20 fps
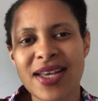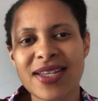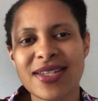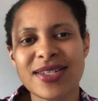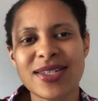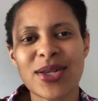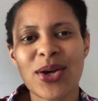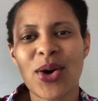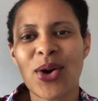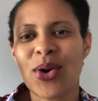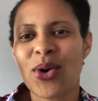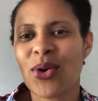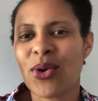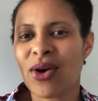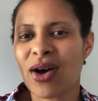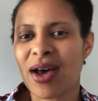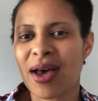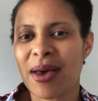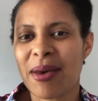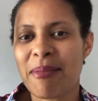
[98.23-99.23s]

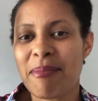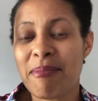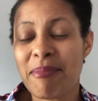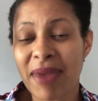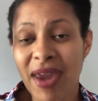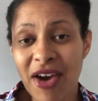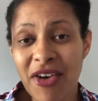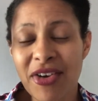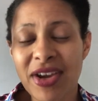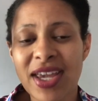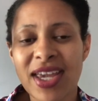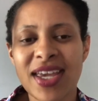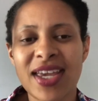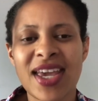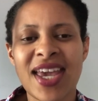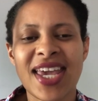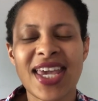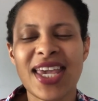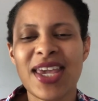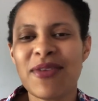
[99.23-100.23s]
So Mering,
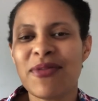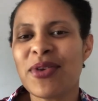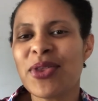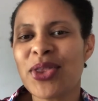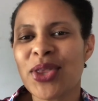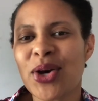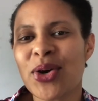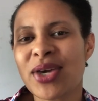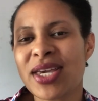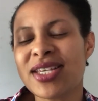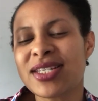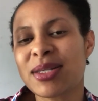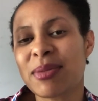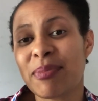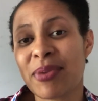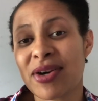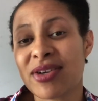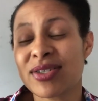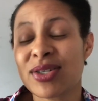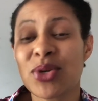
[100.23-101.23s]
even though he's the
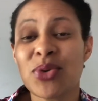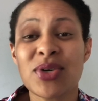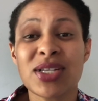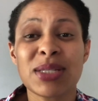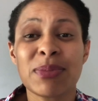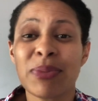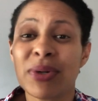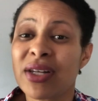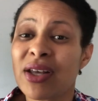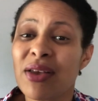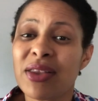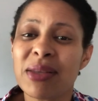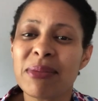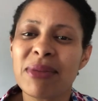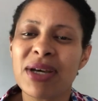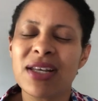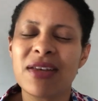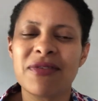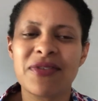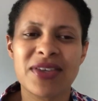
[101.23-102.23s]
person who has put out the
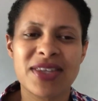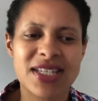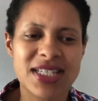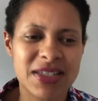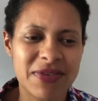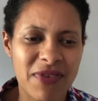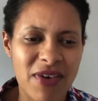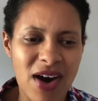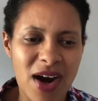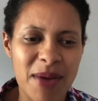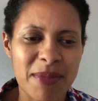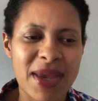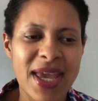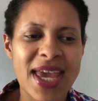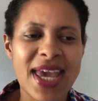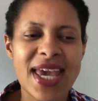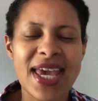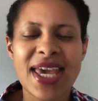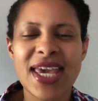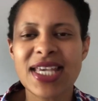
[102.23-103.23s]
money for this farm,
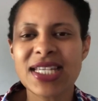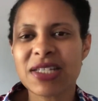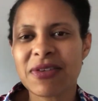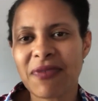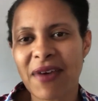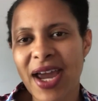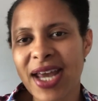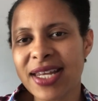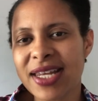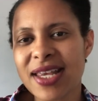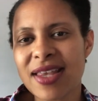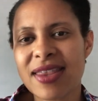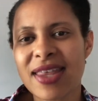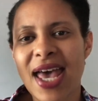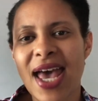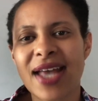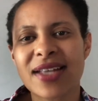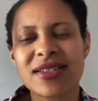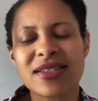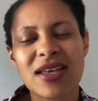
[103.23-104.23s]
he's finding
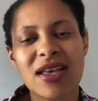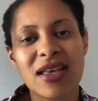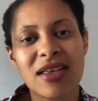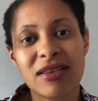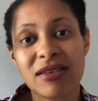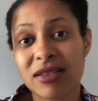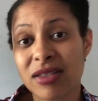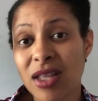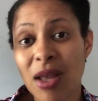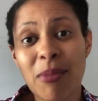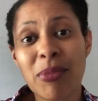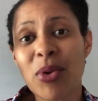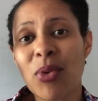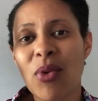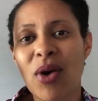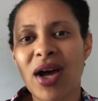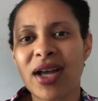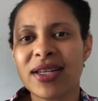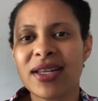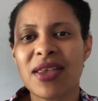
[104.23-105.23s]
that, number
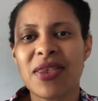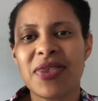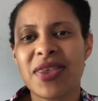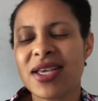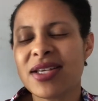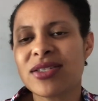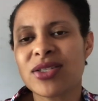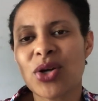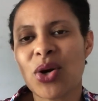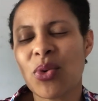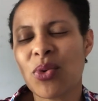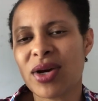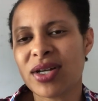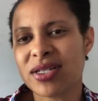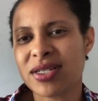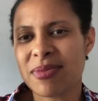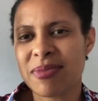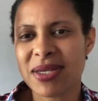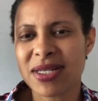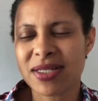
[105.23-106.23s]
one, things don't want
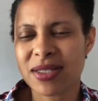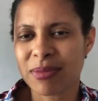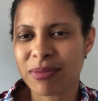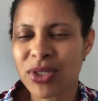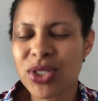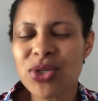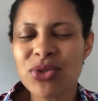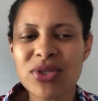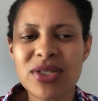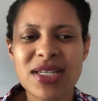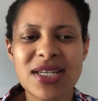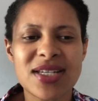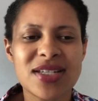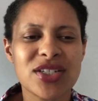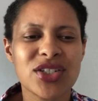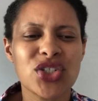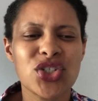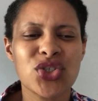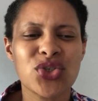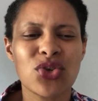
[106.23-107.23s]
to be subdued to
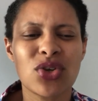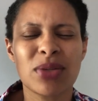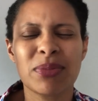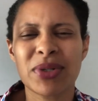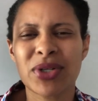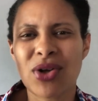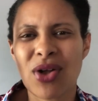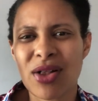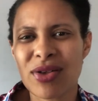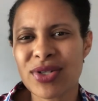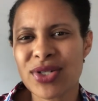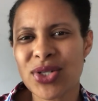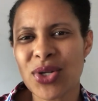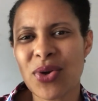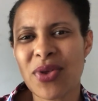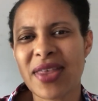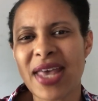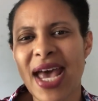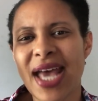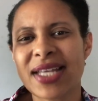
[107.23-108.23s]
his control, but
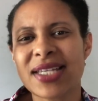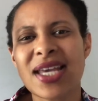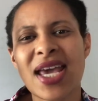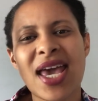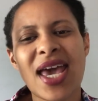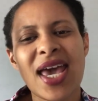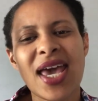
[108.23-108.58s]
also that